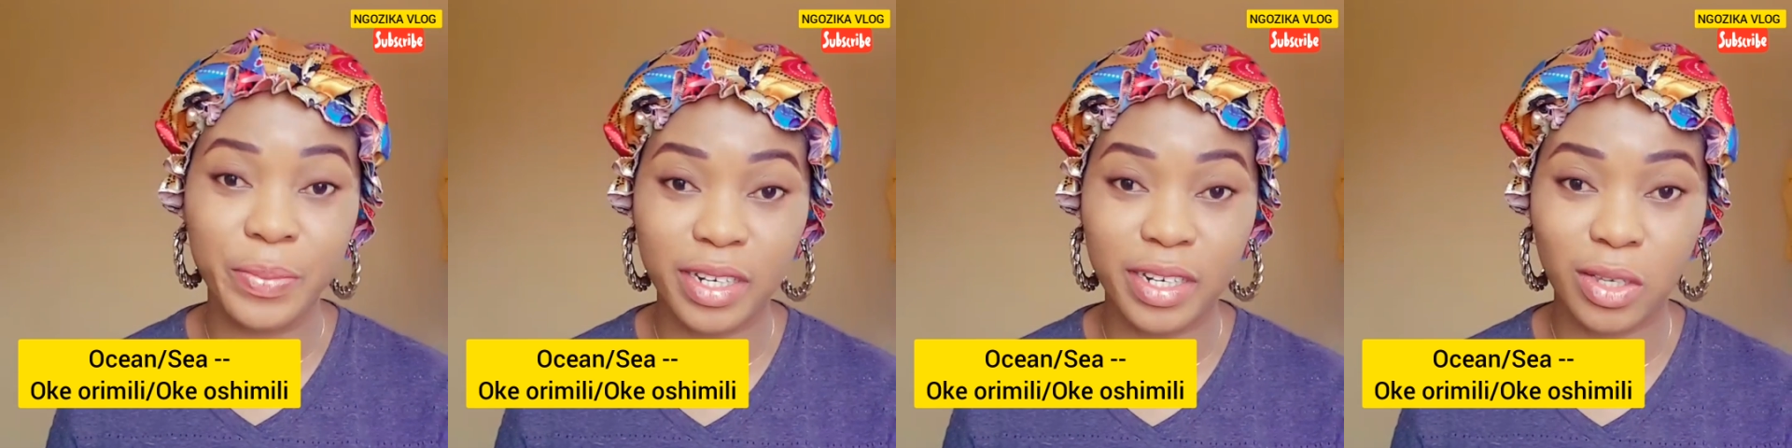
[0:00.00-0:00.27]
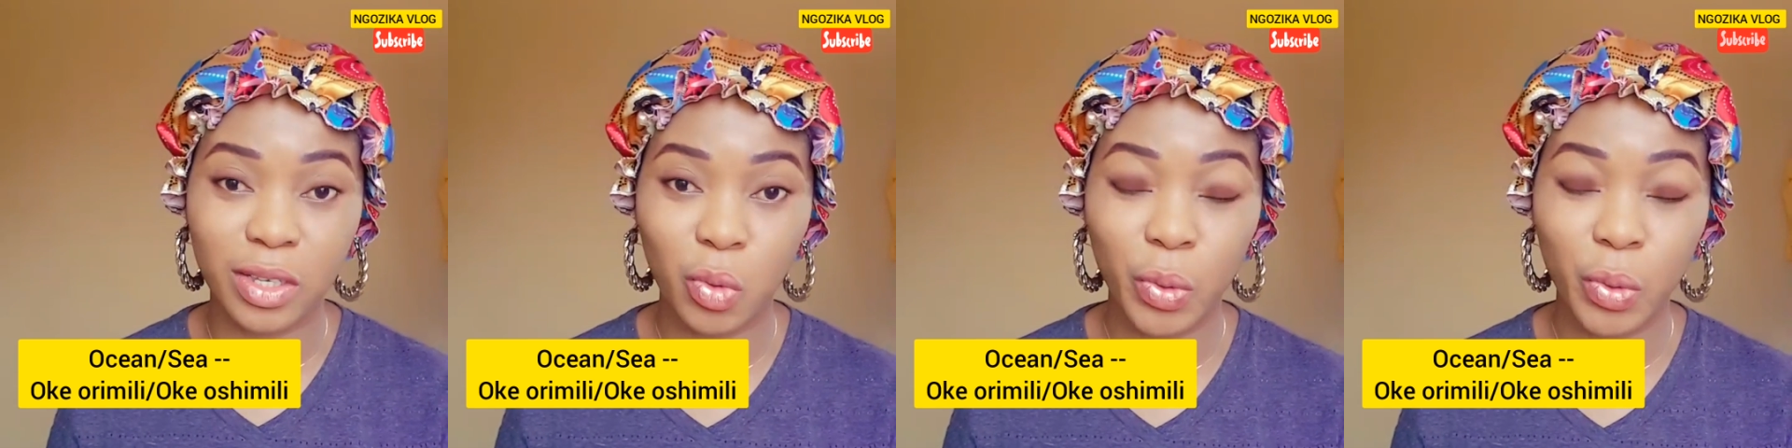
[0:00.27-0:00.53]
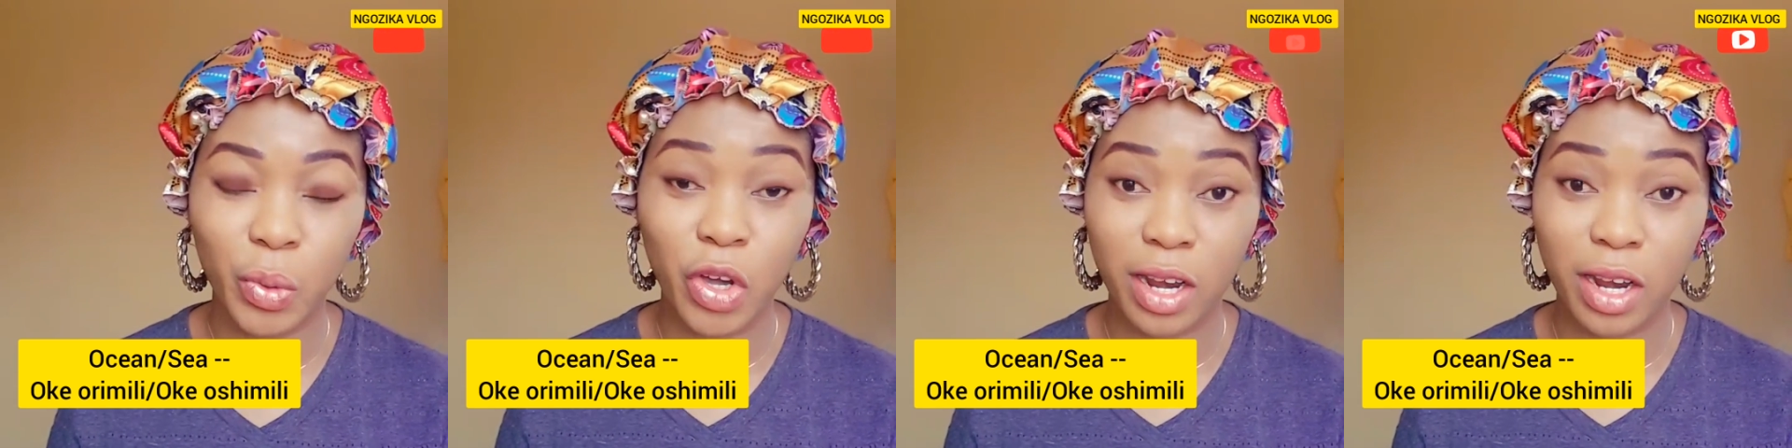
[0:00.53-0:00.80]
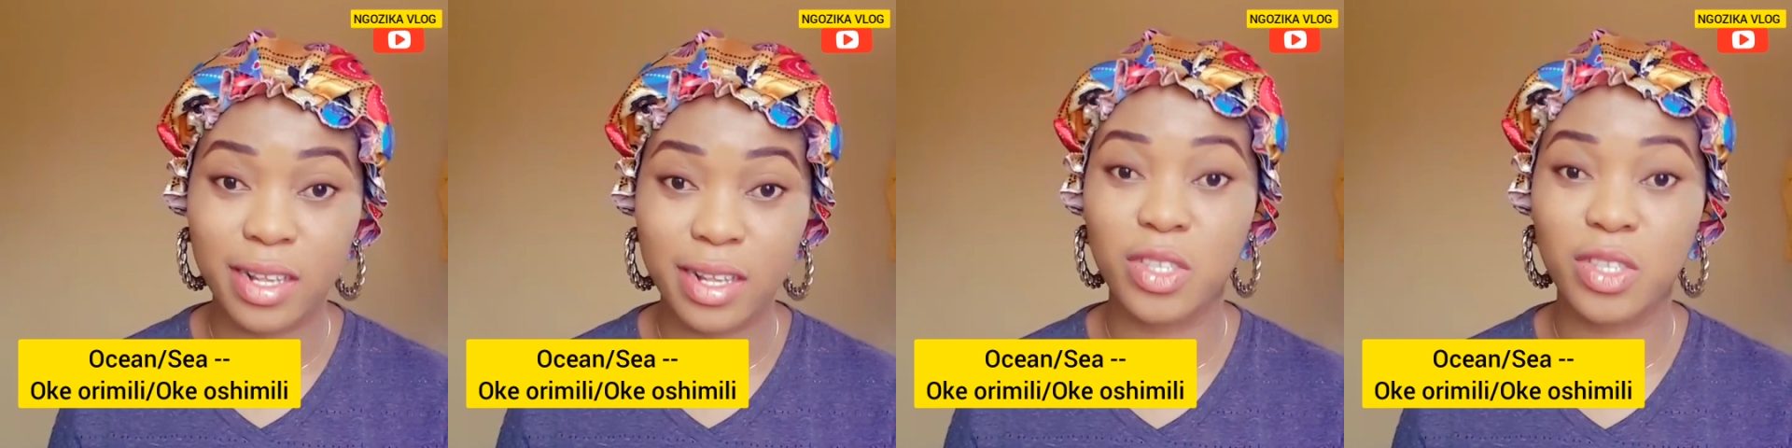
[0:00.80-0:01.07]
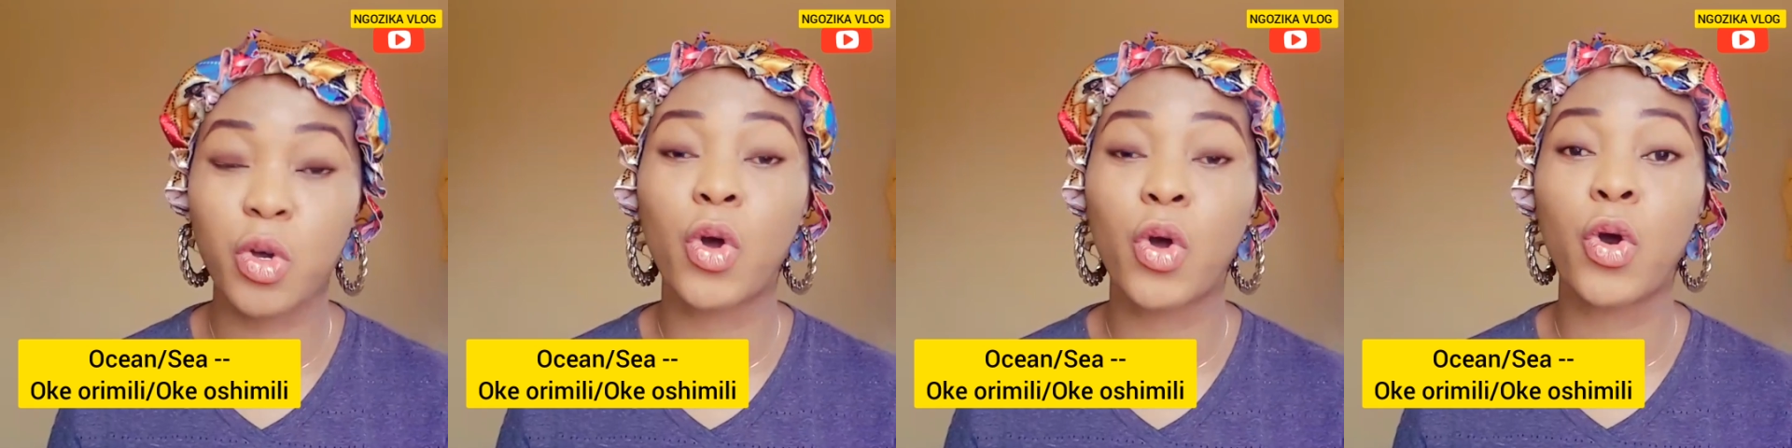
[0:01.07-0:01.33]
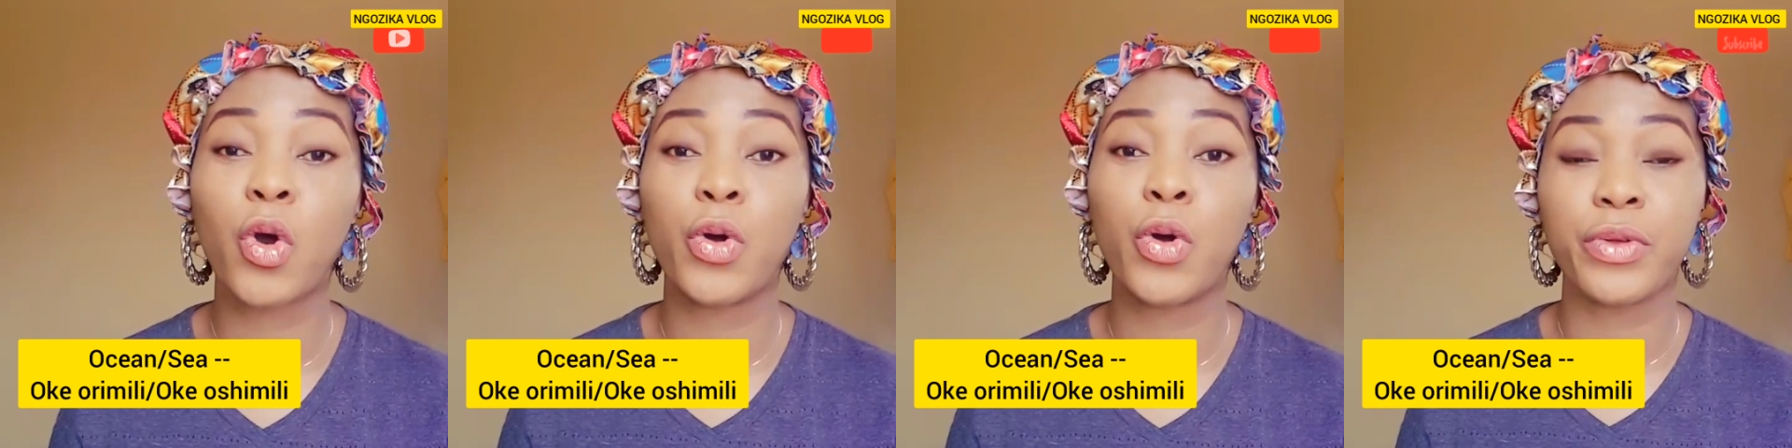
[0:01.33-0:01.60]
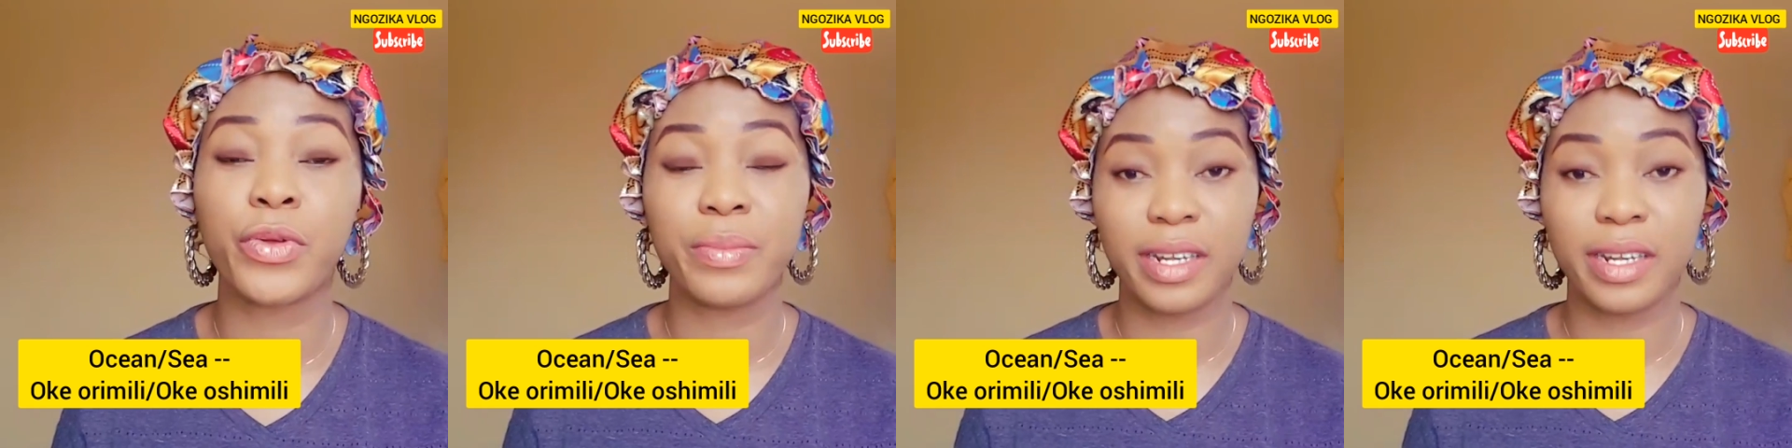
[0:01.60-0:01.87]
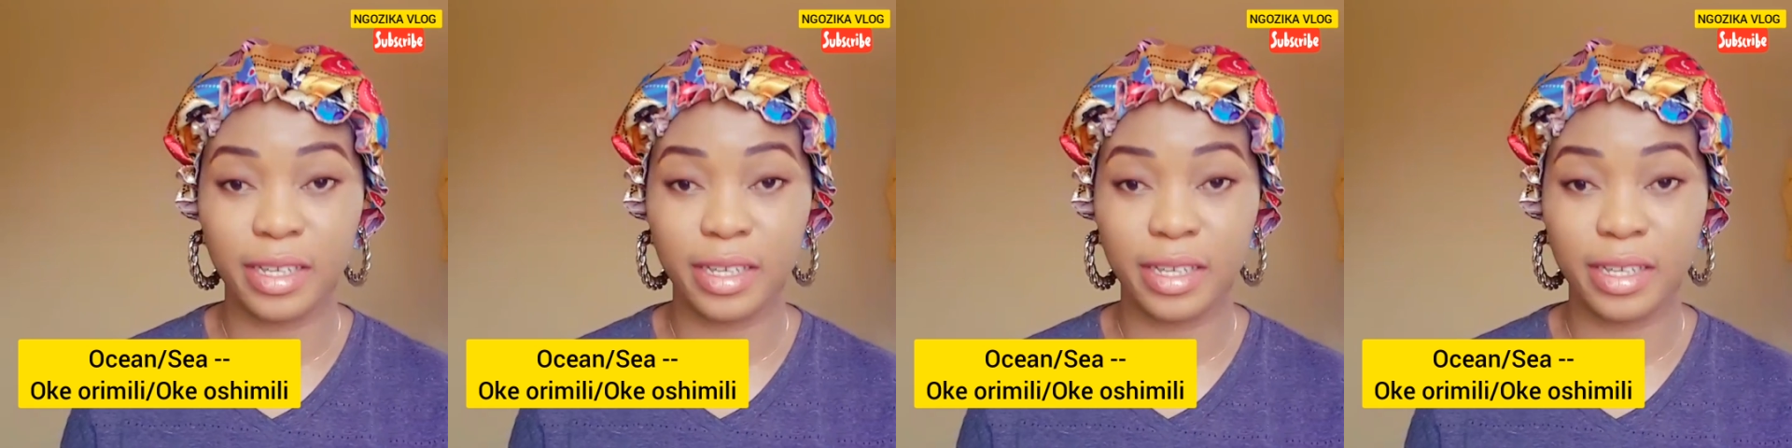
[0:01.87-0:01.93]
We call it Oke Orimili.